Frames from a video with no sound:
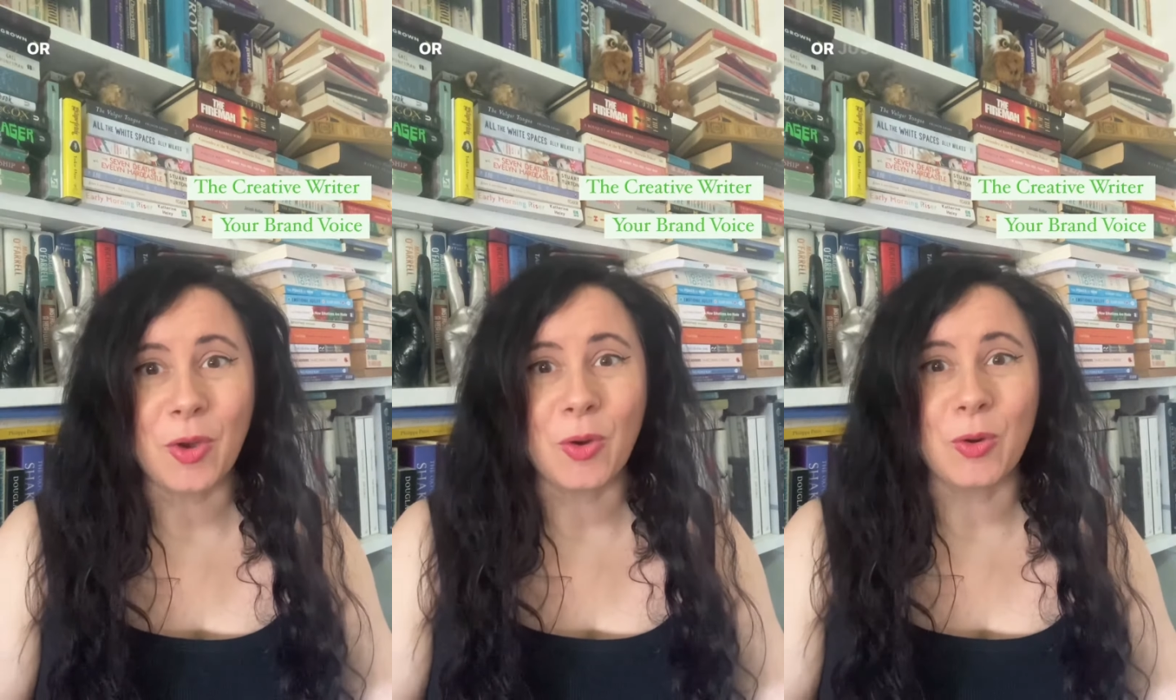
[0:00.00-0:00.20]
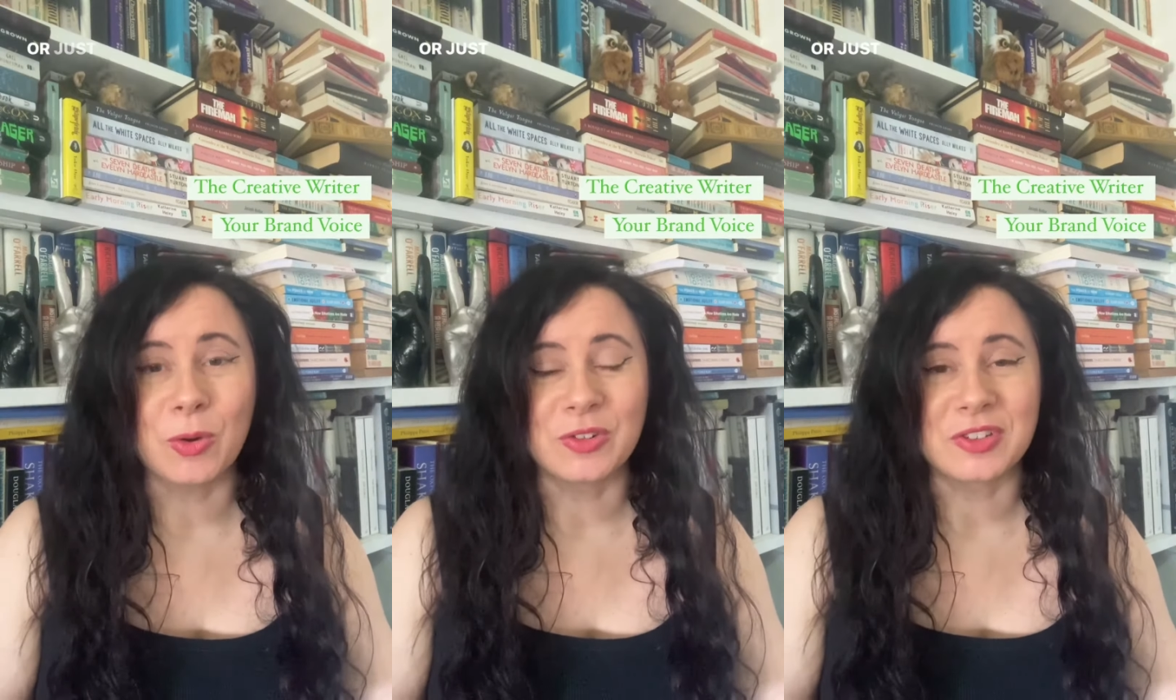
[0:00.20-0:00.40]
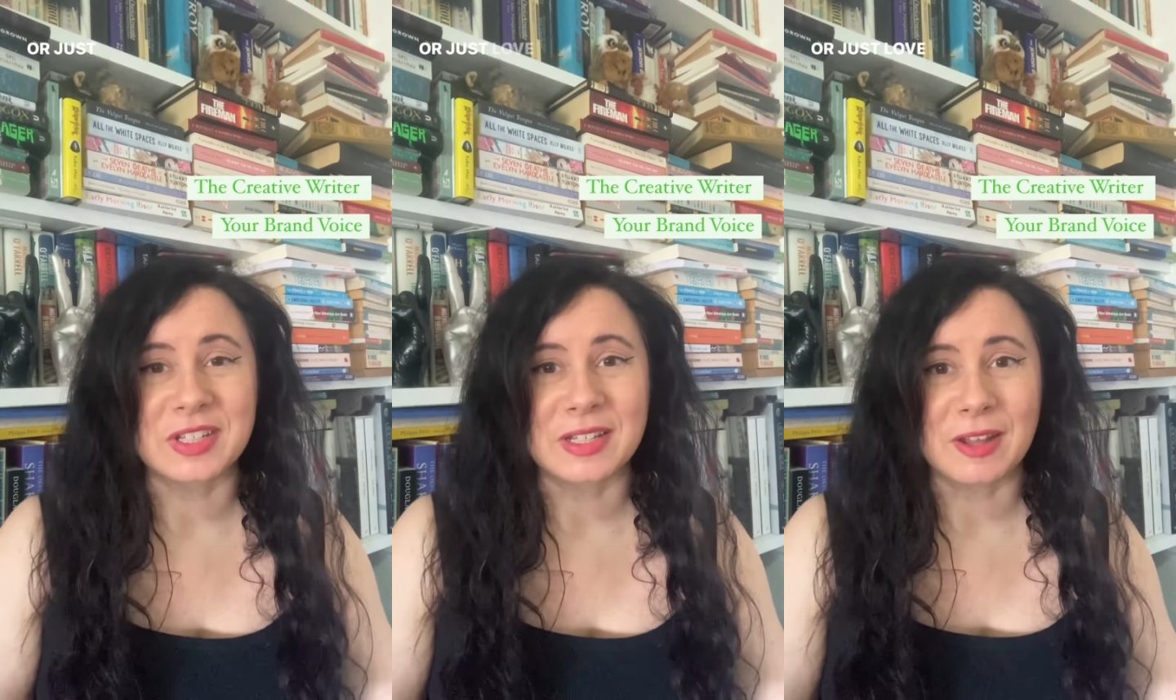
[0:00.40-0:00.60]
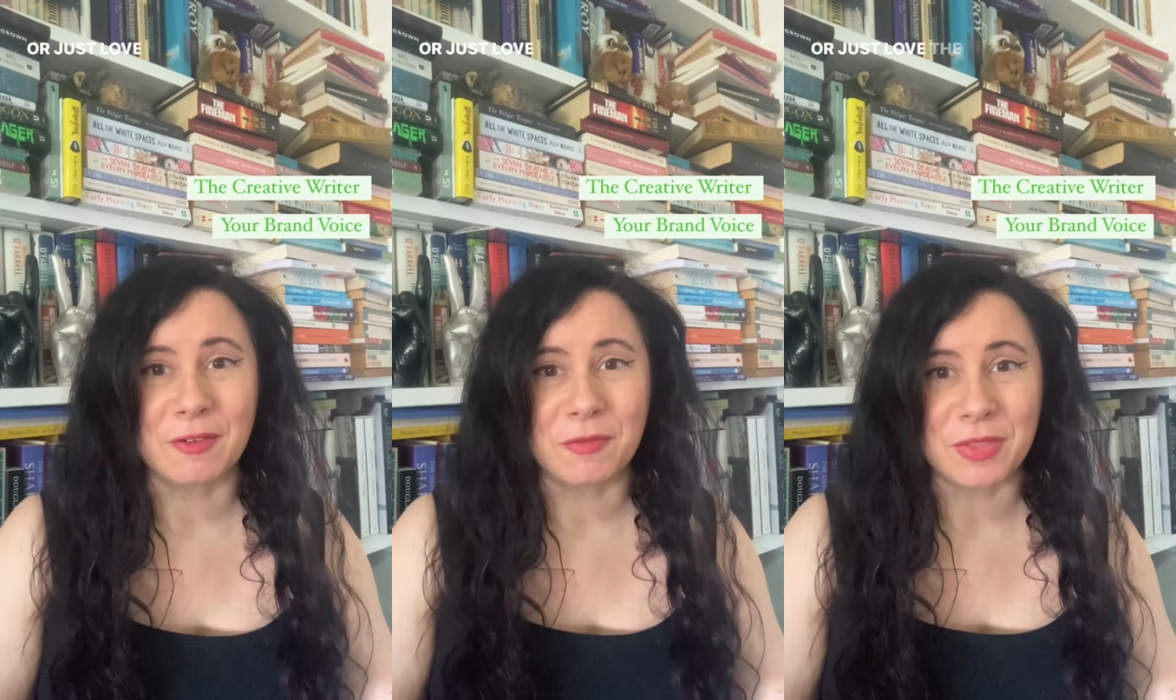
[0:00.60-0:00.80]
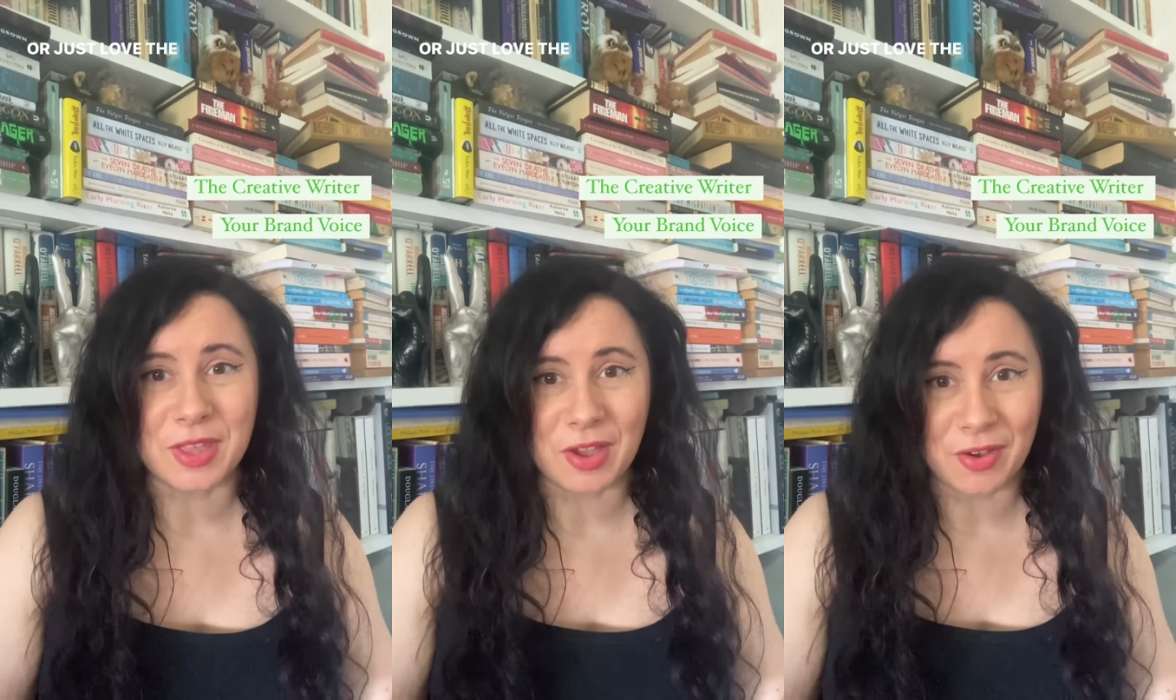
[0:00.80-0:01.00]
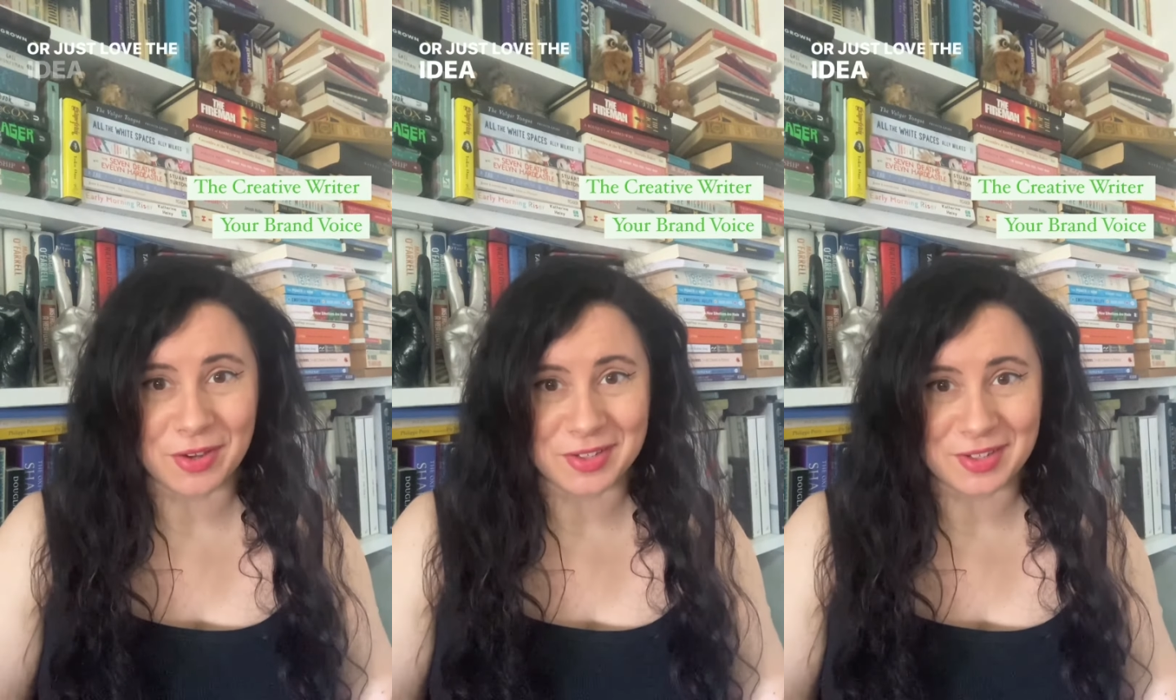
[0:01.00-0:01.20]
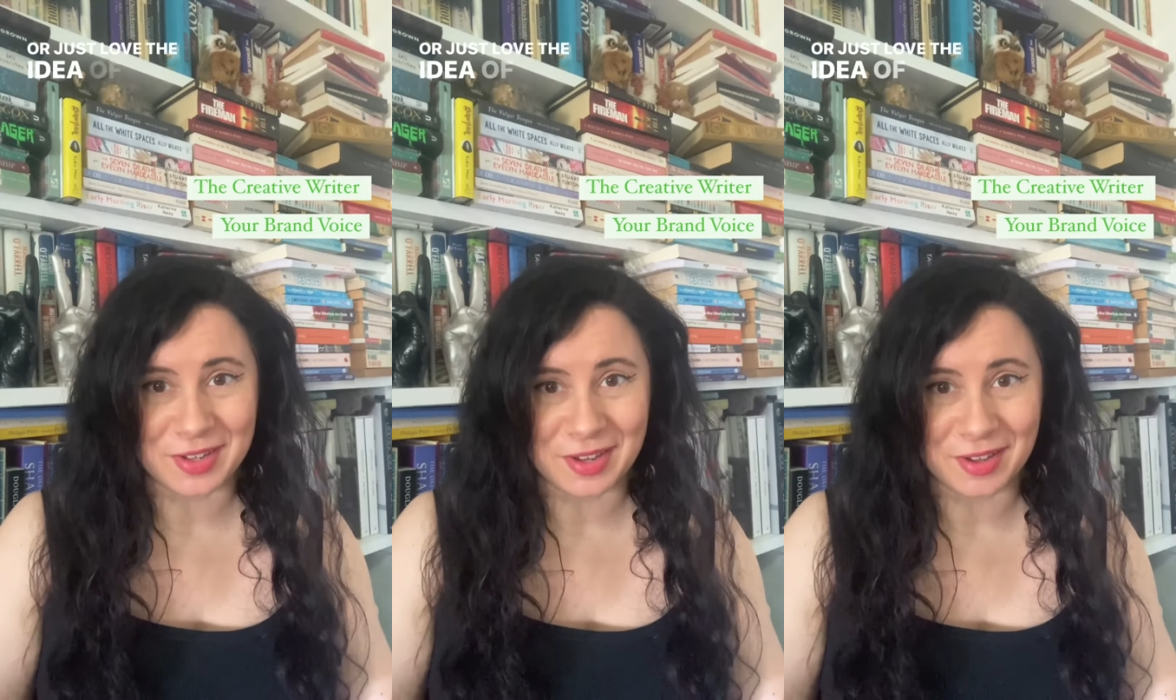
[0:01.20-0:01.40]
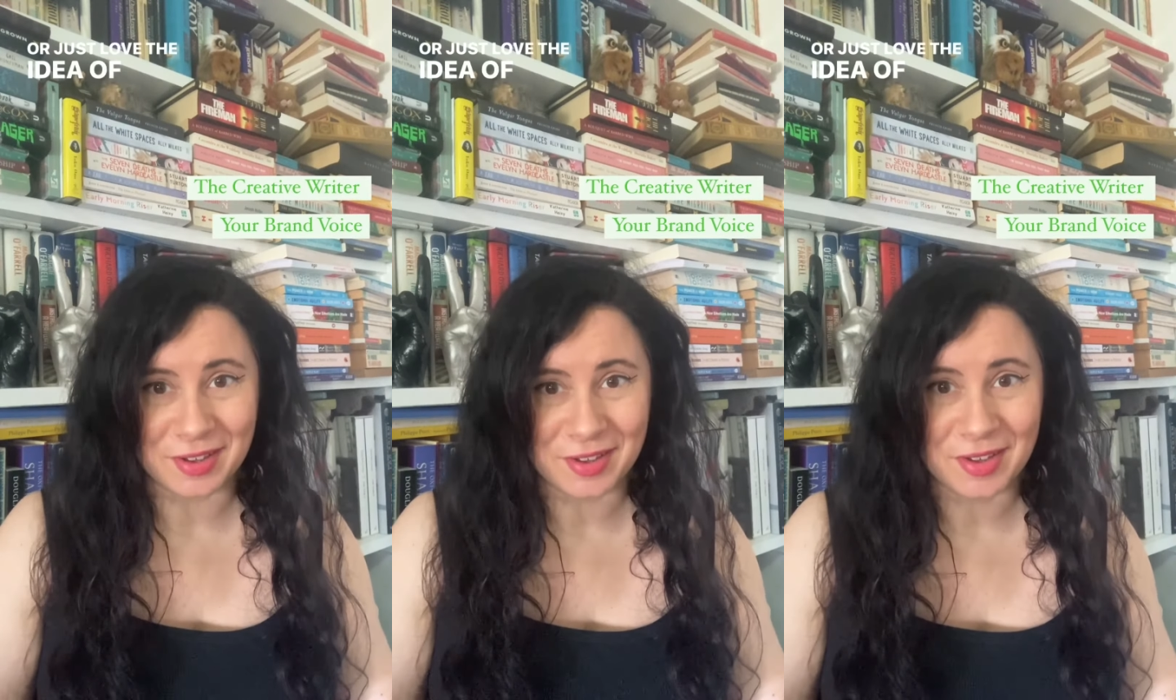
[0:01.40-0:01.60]
or just love the
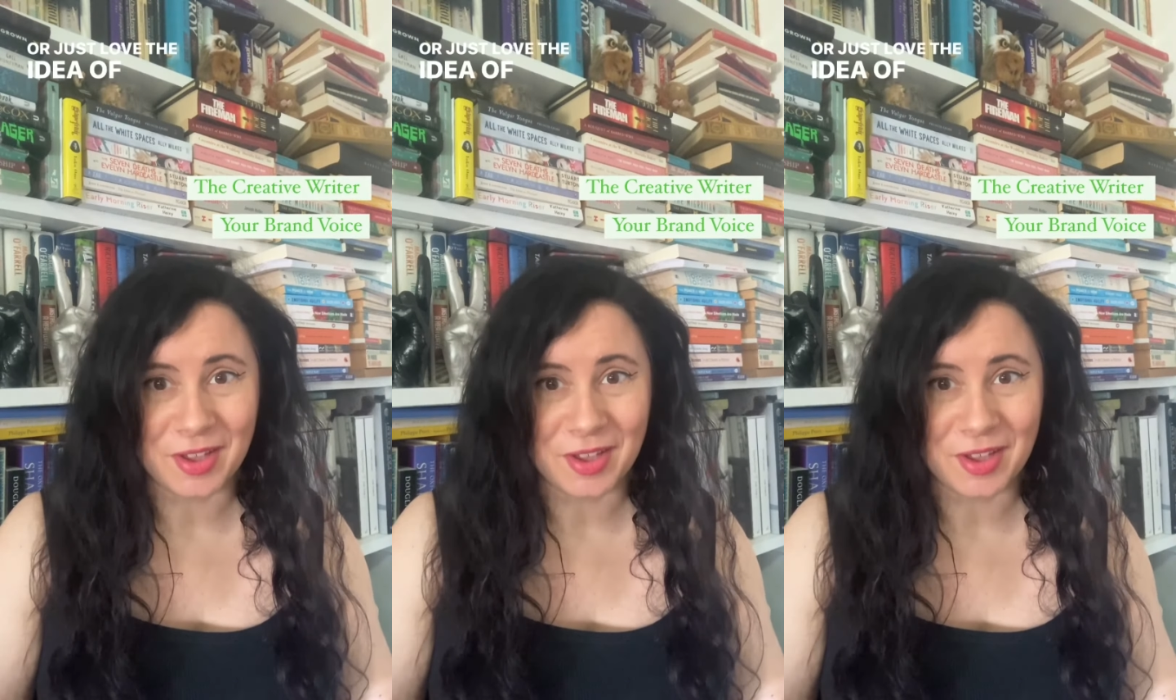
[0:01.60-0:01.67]
idea